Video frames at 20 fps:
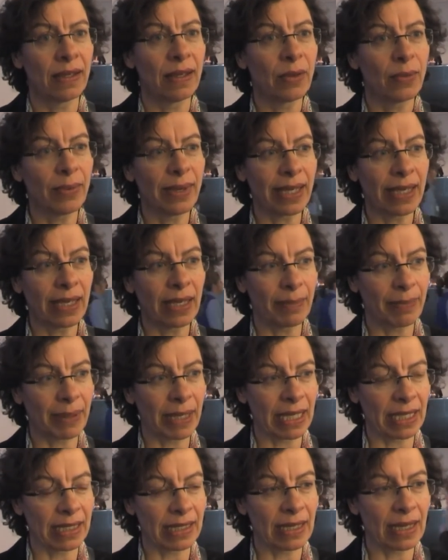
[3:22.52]

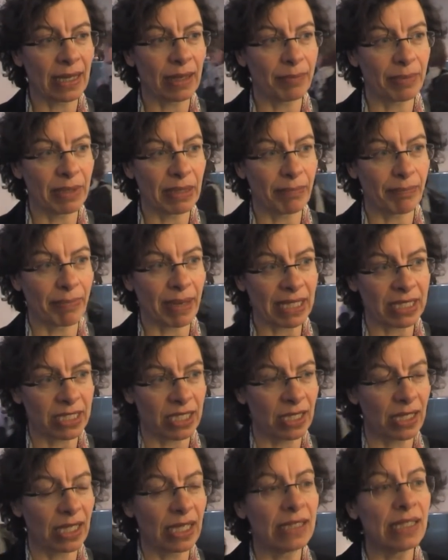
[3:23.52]
Wikipedia a bit
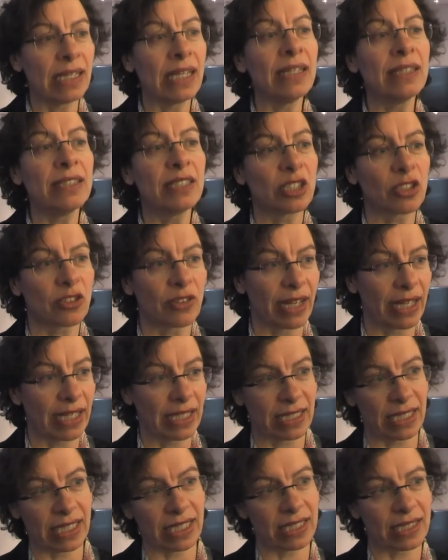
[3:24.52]
better and
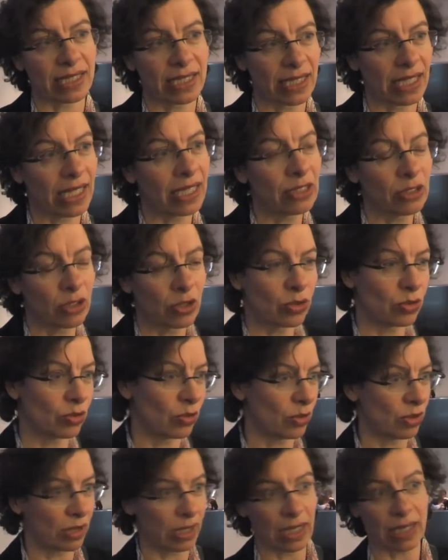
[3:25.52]
integrate it
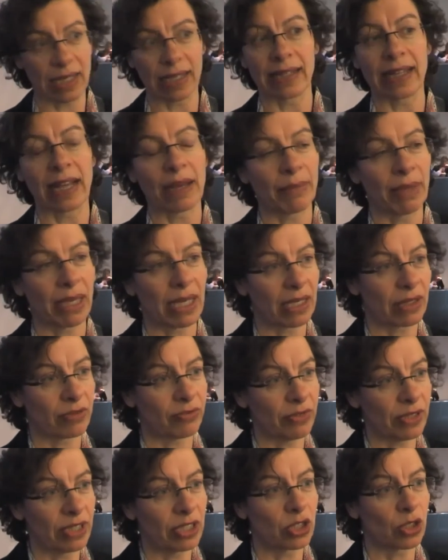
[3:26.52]
into academic
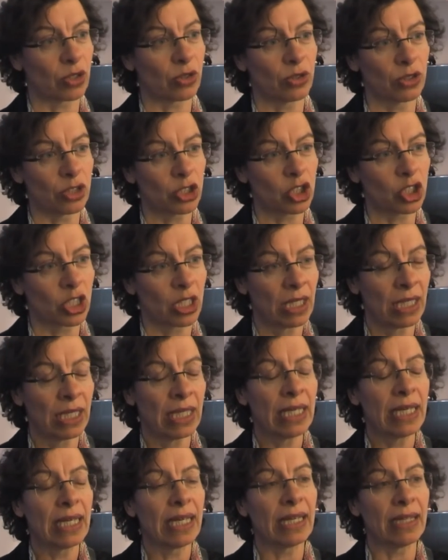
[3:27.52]
research.
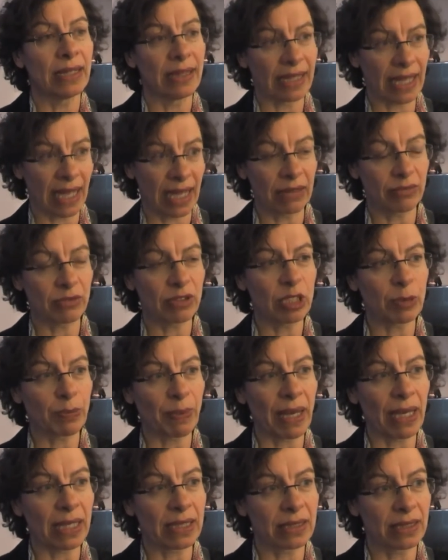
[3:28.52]
In that
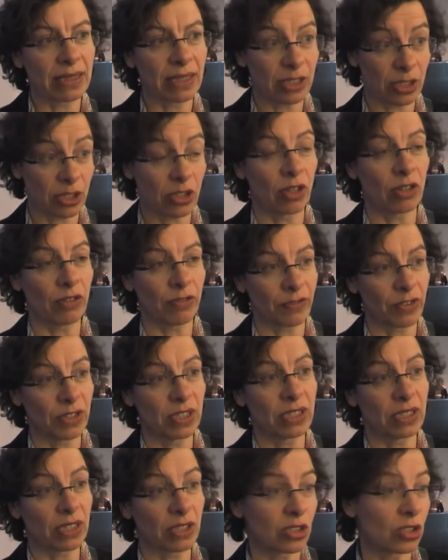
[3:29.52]
respect, this
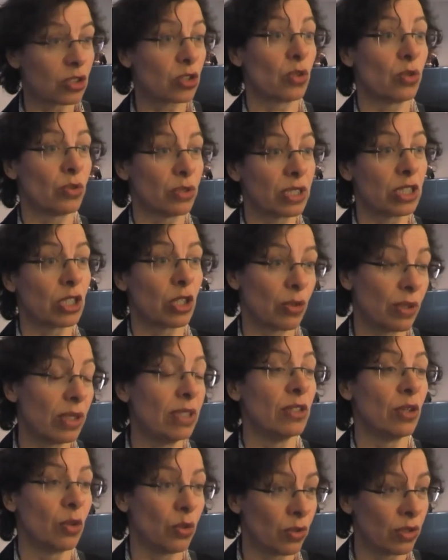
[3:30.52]
conference is also
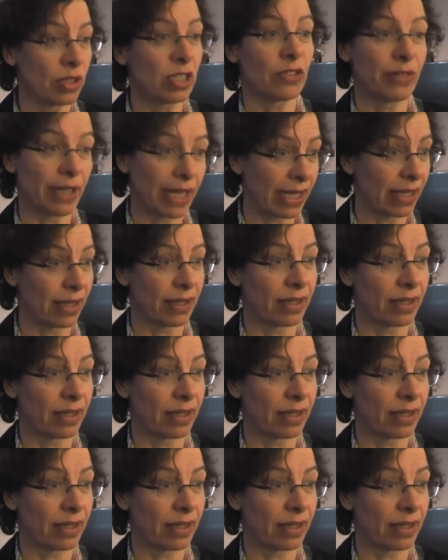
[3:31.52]
an ordering